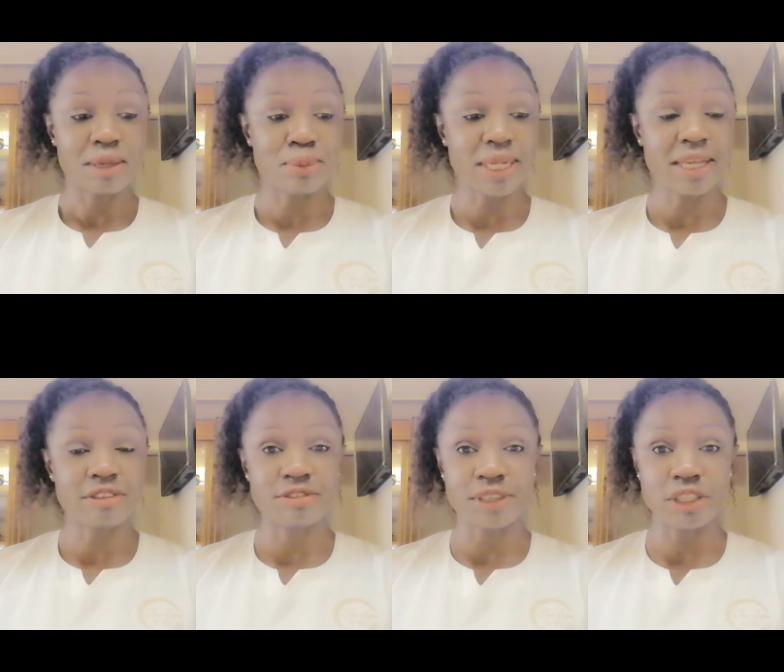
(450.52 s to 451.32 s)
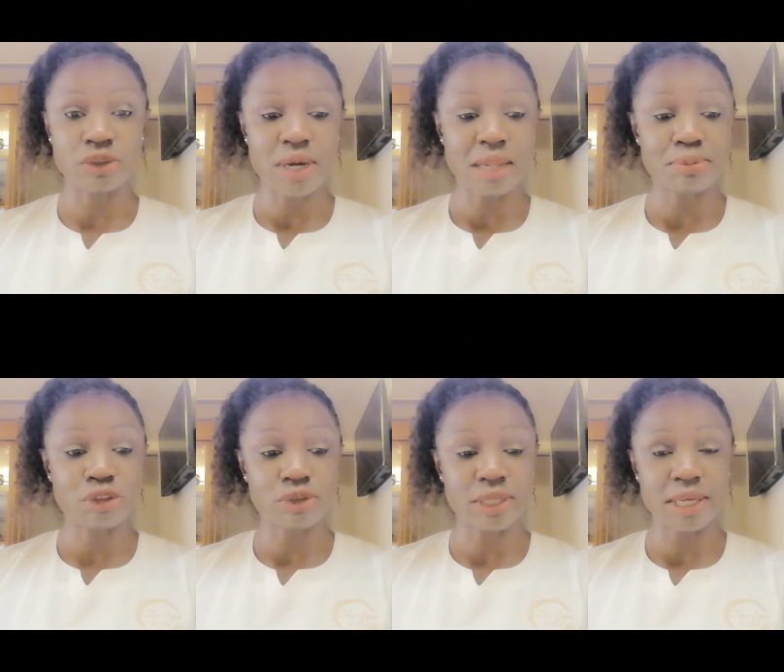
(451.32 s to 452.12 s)
In my next video, I'll be
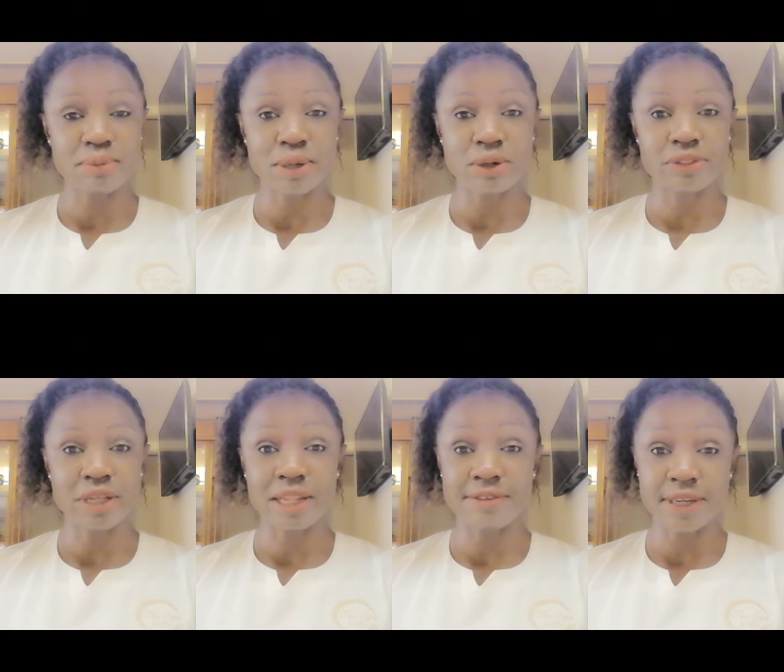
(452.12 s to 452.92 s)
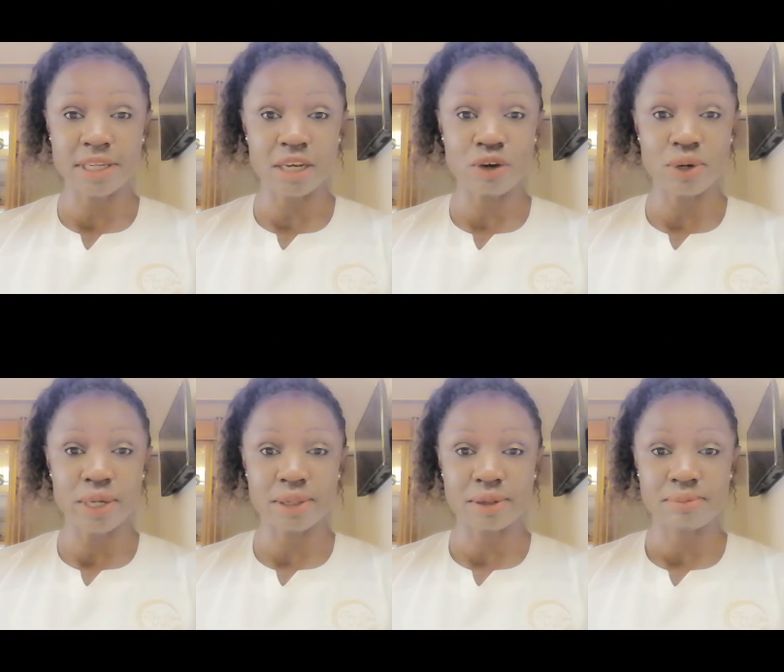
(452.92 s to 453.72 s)
talking about the lavender
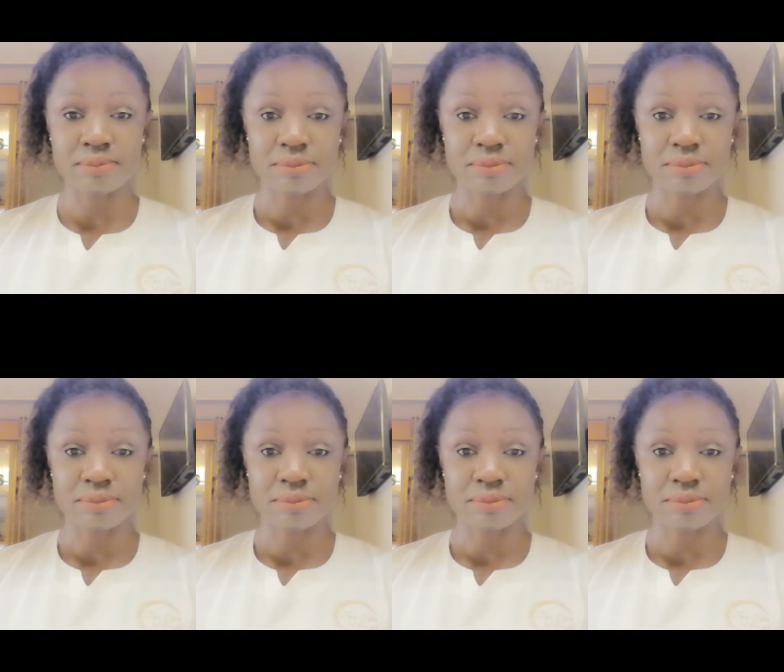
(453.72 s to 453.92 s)
oil.